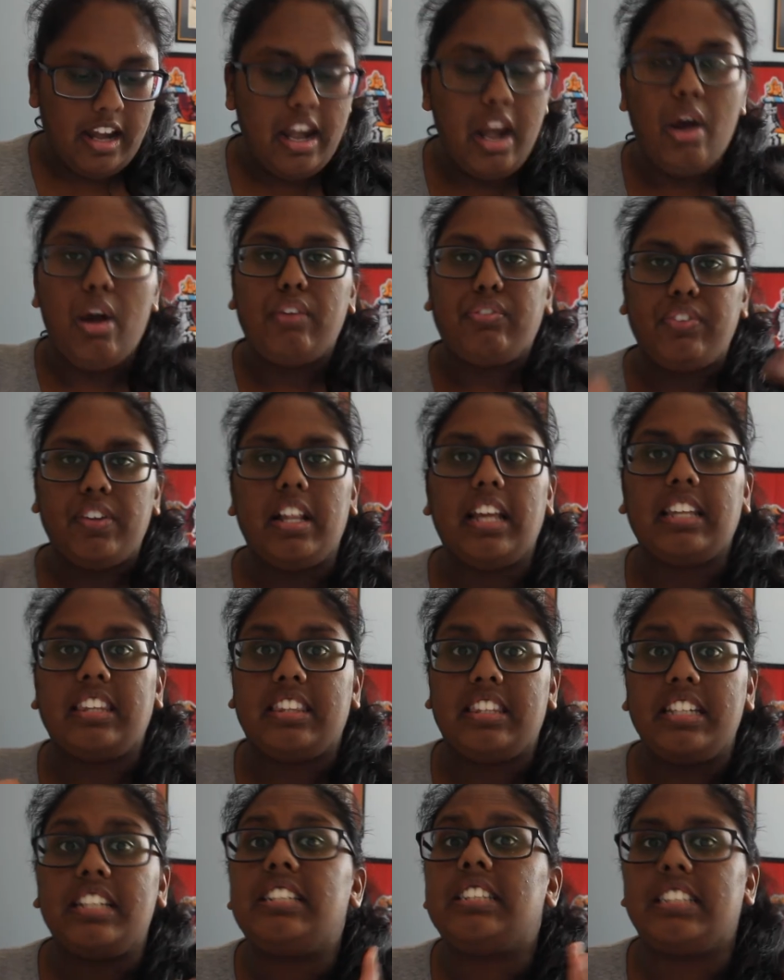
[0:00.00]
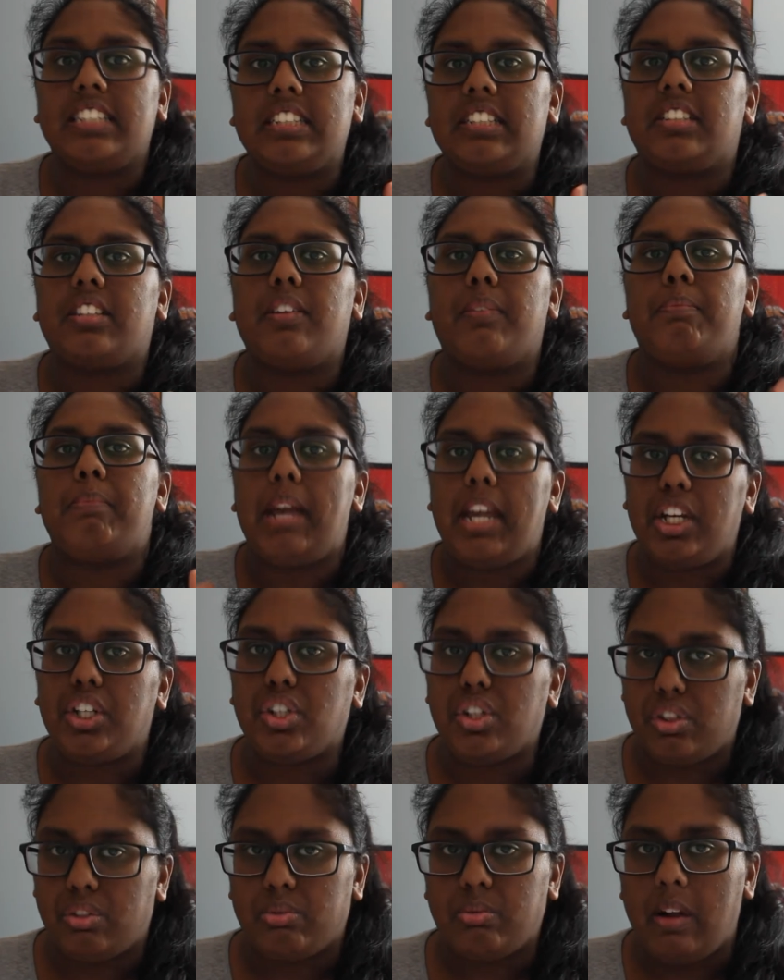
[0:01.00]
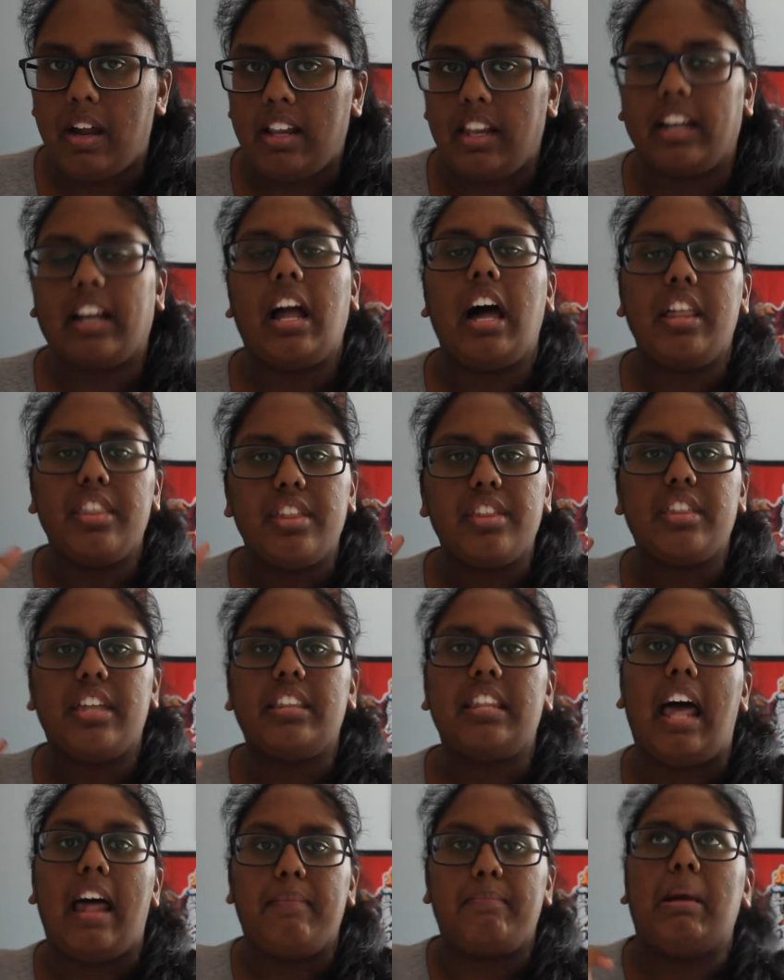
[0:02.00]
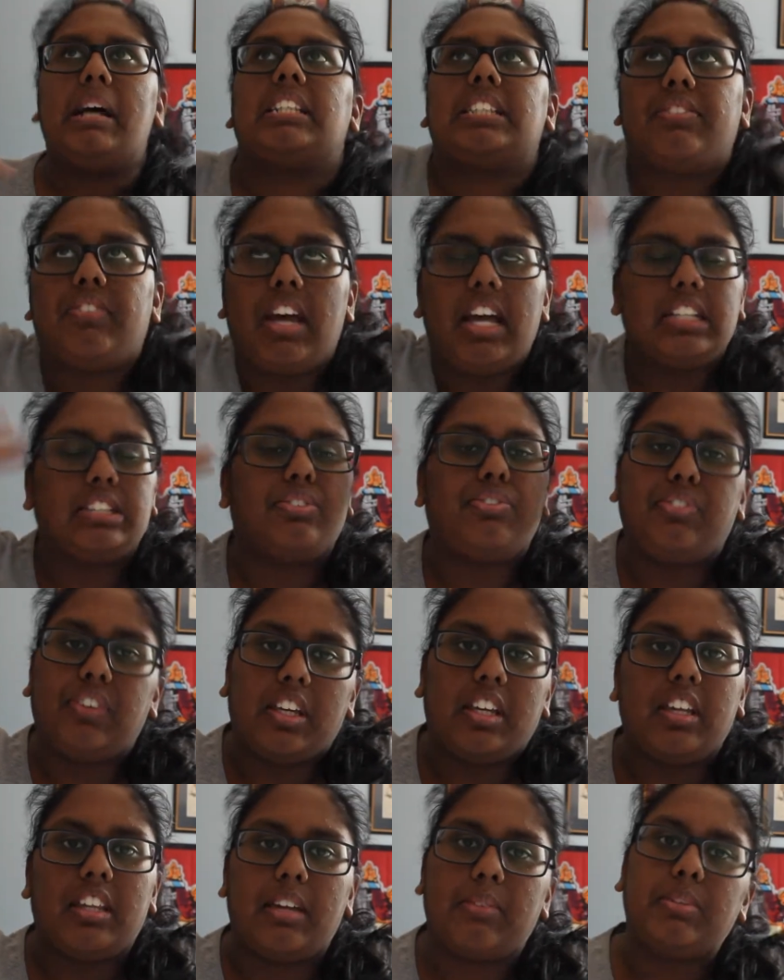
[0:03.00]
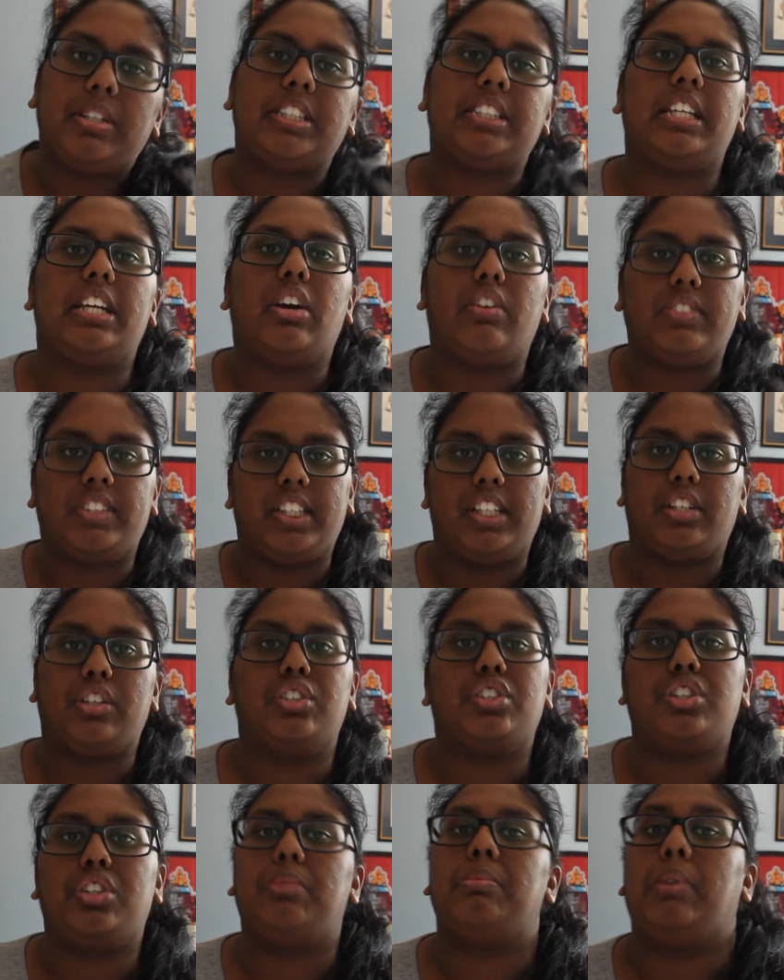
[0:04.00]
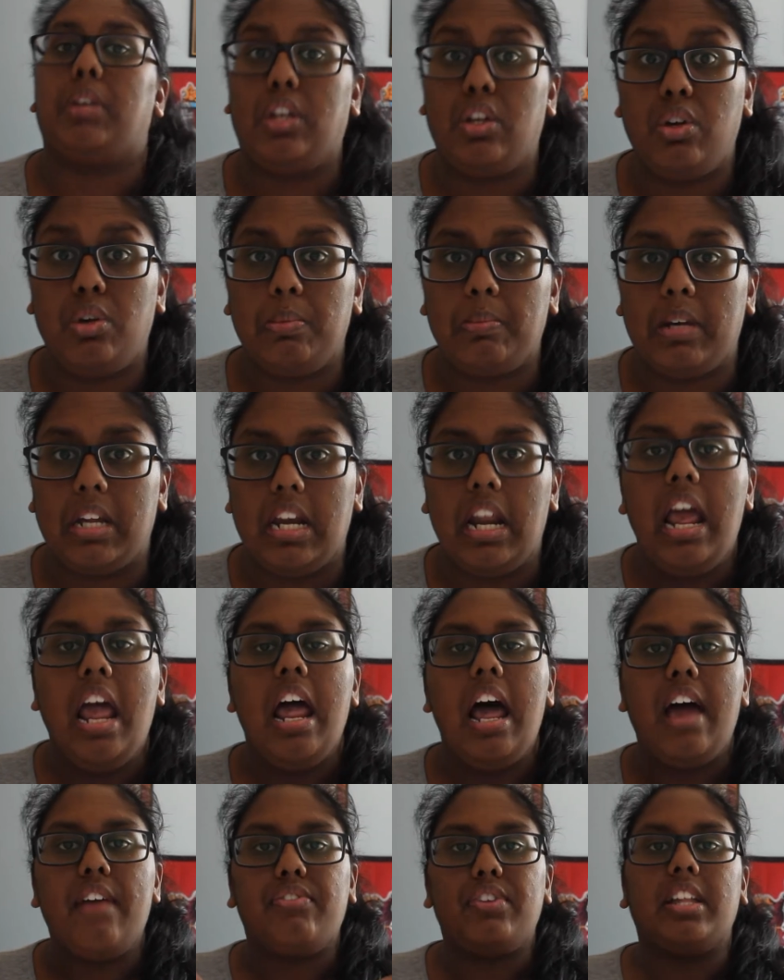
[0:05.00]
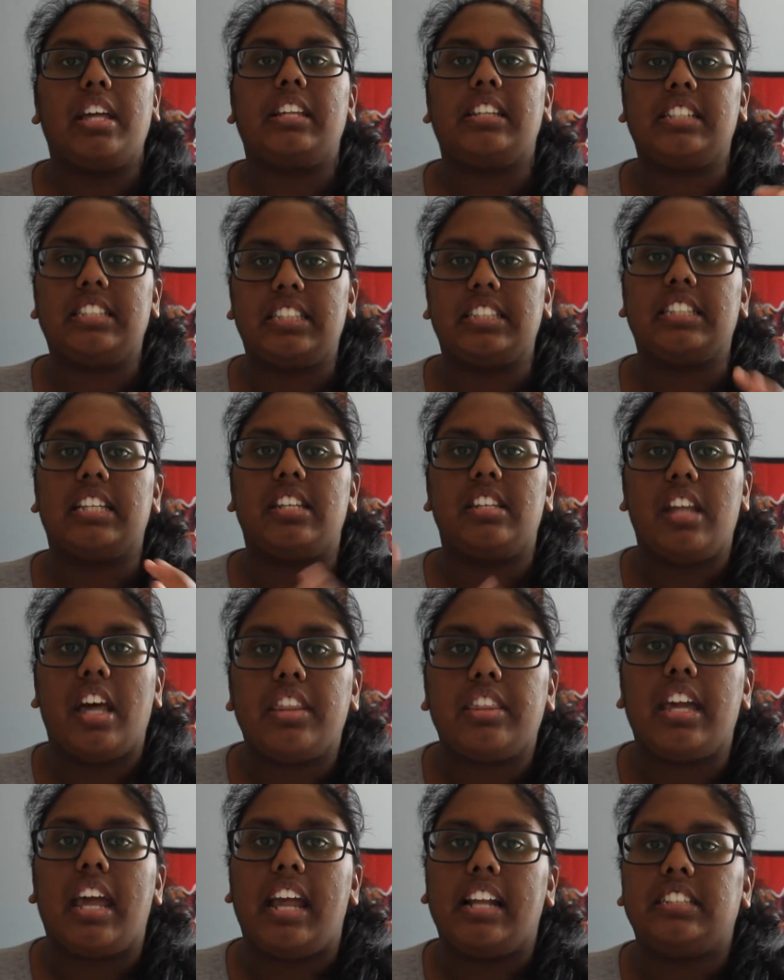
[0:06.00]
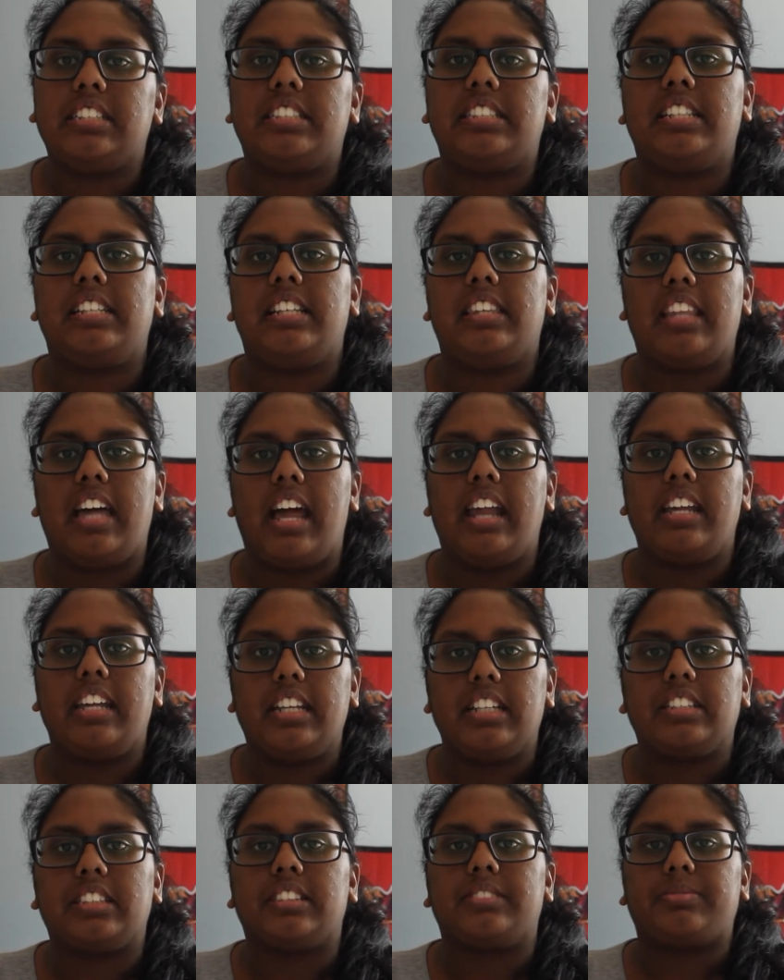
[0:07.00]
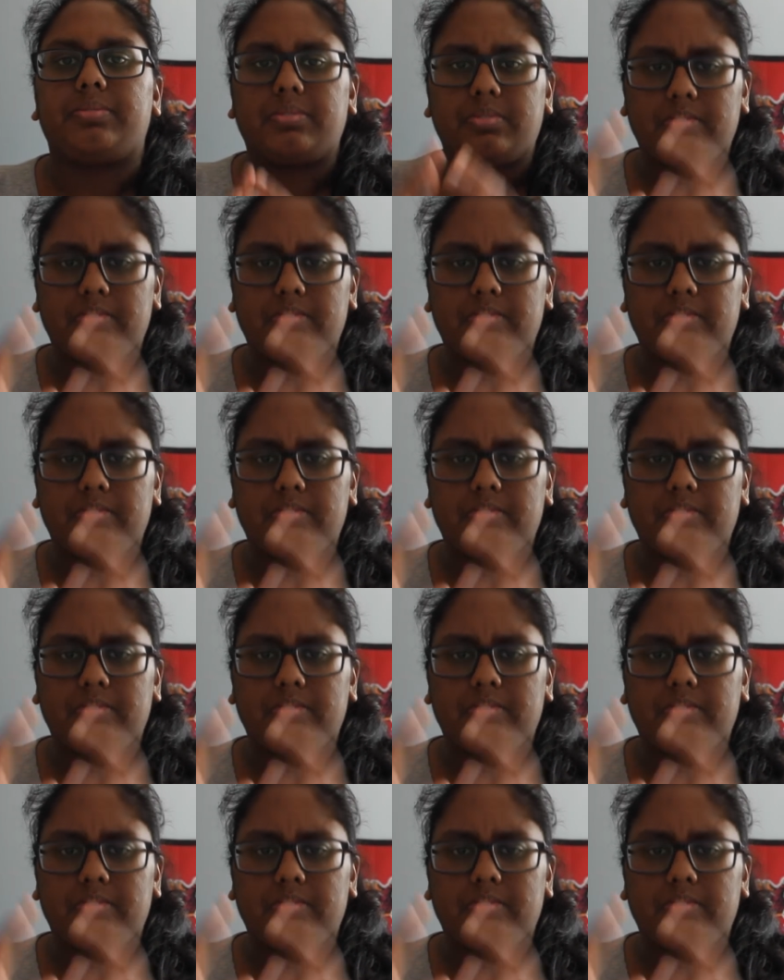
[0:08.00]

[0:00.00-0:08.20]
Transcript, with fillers: Now, I feel like this is the major threat. Like, other than that massive ass figure that we see obviously consume a human, I feel like this is another entity that is